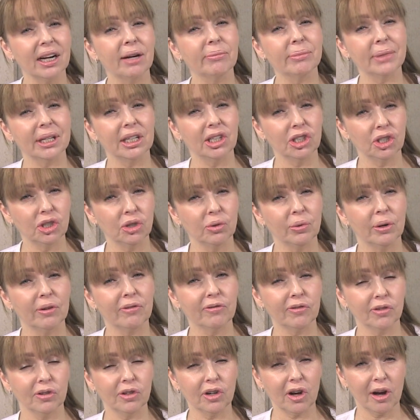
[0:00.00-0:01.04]
I'm going to do a
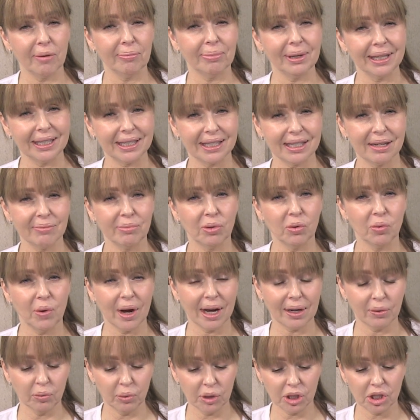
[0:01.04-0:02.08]
Fruit Complex number
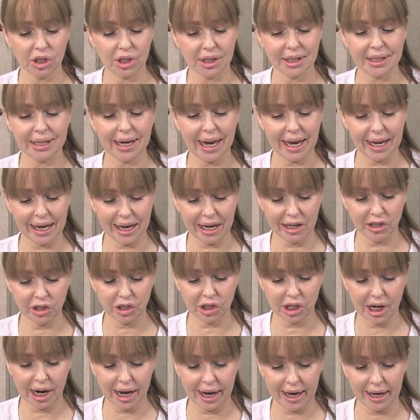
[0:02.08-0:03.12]
1, which is an
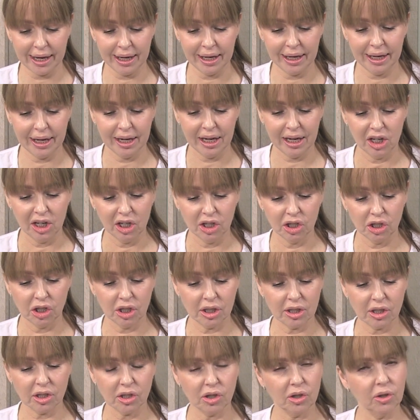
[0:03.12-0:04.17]
AHA,
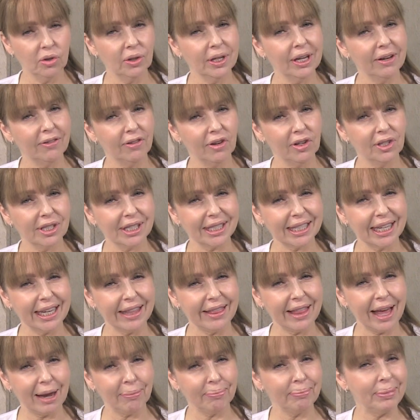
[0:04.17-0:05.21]
just to give her
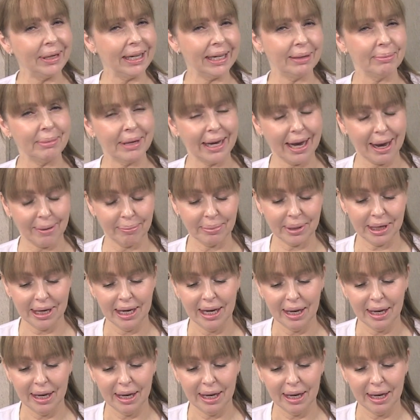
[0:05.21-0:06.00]
skin that pick-me-up.